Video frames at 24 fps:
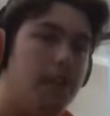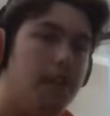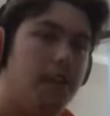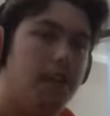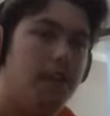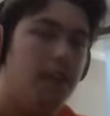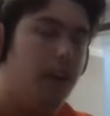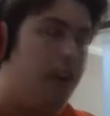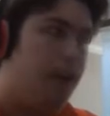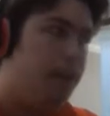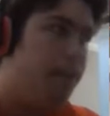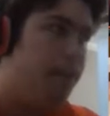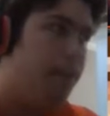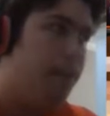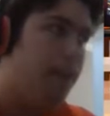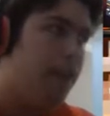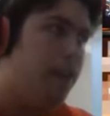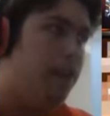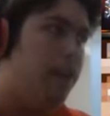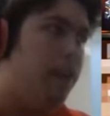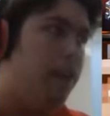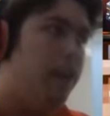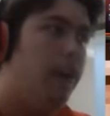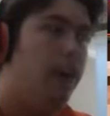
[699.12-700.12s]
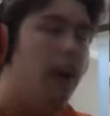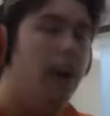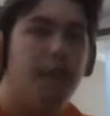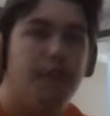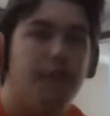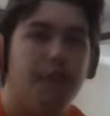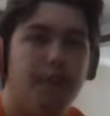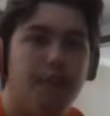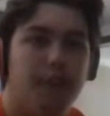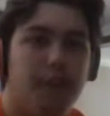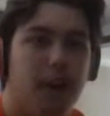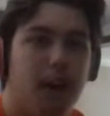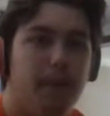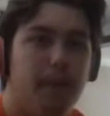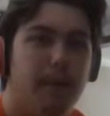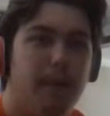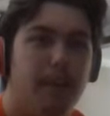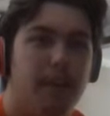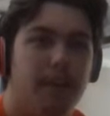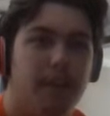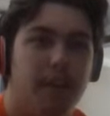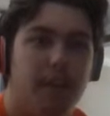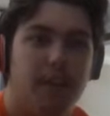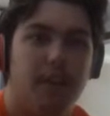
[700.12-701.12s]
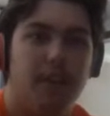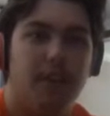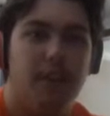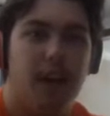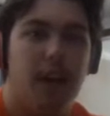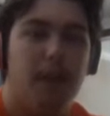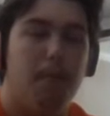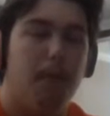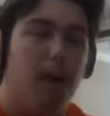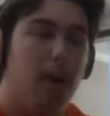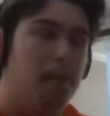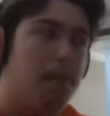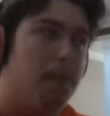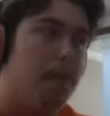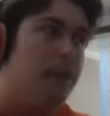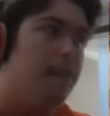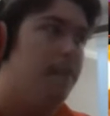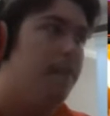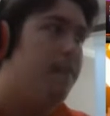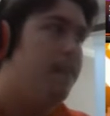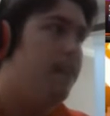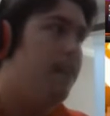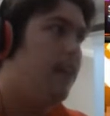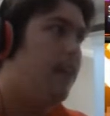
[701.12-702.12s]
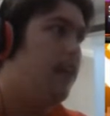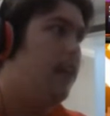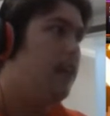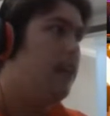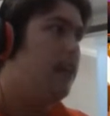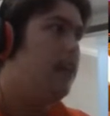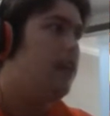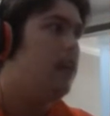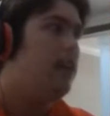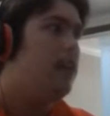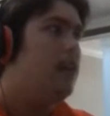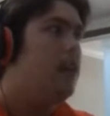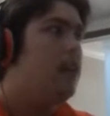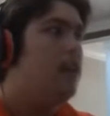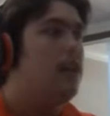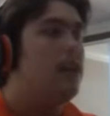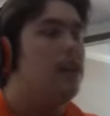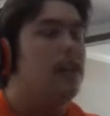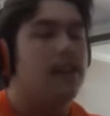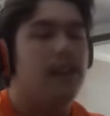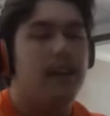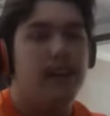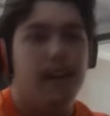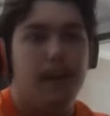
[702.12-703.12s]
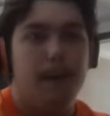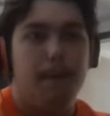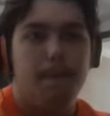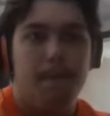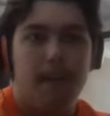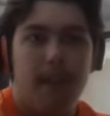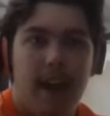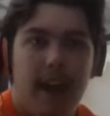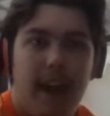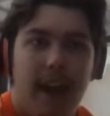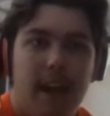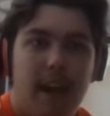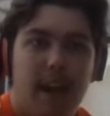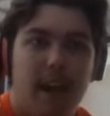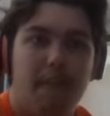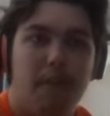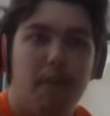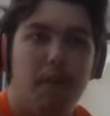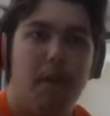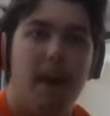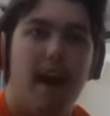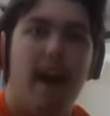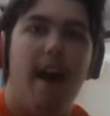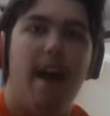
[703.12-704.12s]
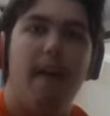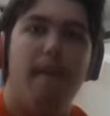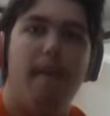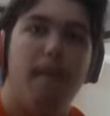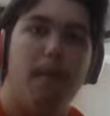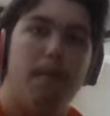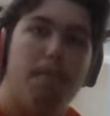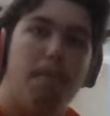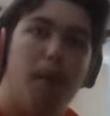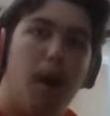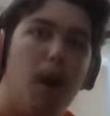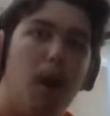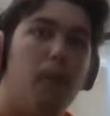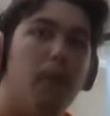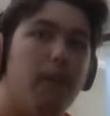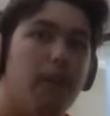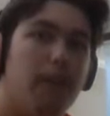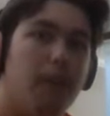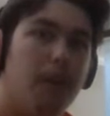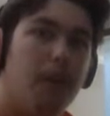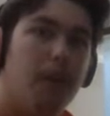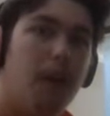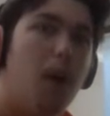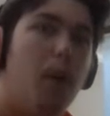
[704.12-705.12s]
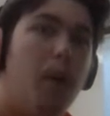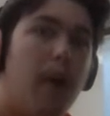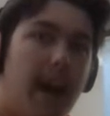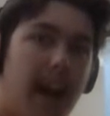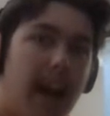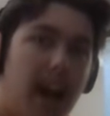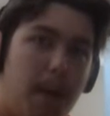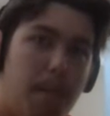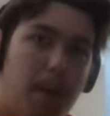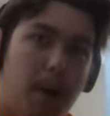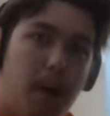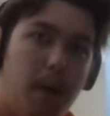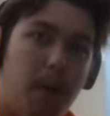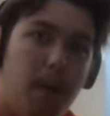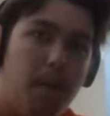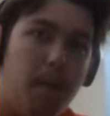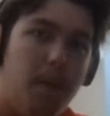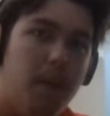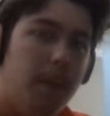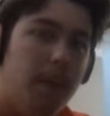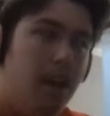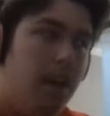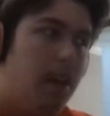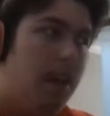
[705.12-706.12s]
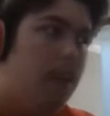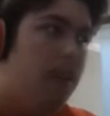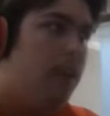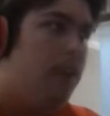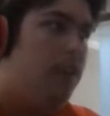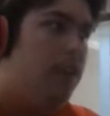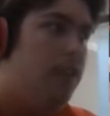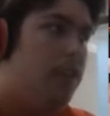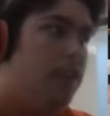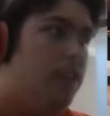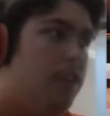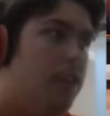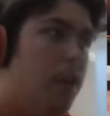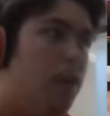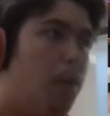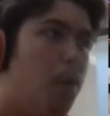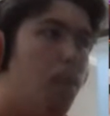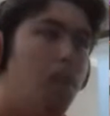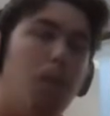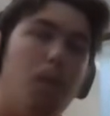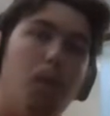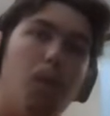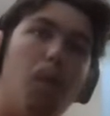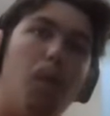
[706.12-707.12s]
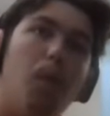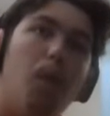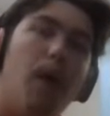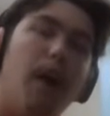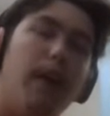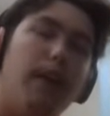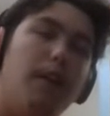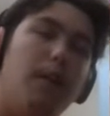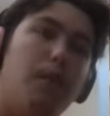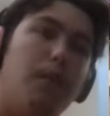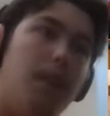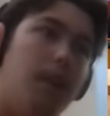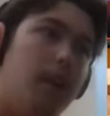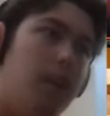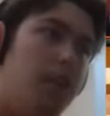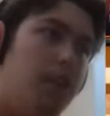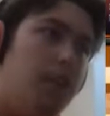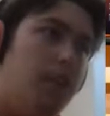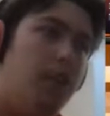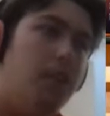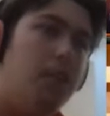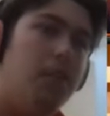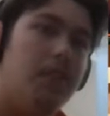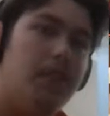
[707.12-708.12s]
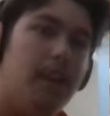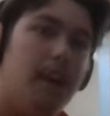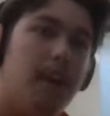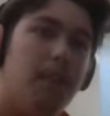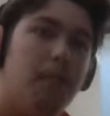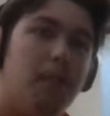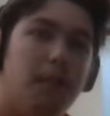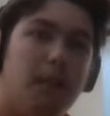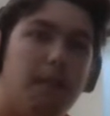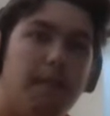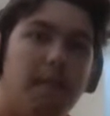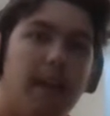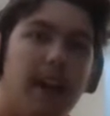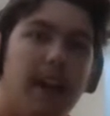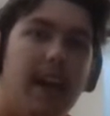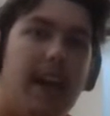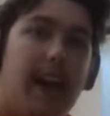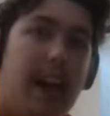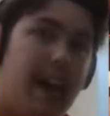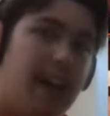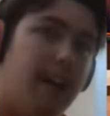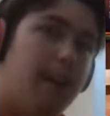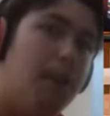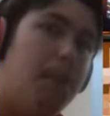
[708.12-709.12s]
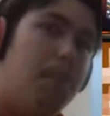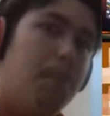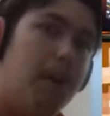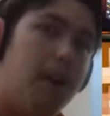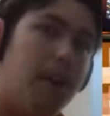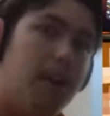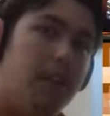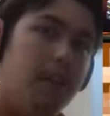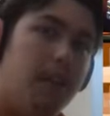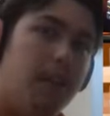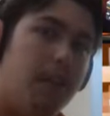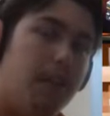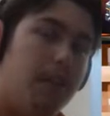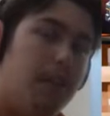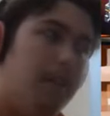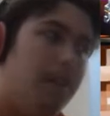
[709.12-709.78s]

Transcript: armor or archer's armor, because they're the same armor, keep that if you have a bow with low ammo. So what you want to do is that when you find an arrow bundle,